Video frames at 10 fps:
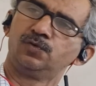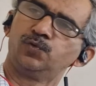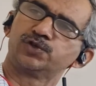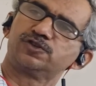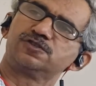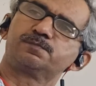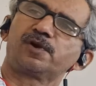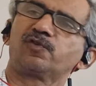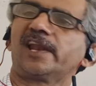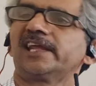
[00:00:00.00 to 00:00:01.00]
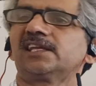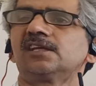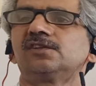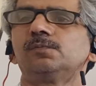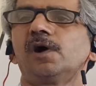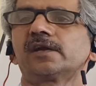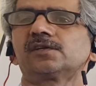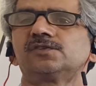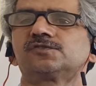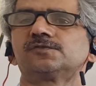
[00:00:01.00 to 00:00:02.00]
which is prevailing in the
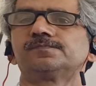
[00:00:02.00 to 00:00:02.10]
markets.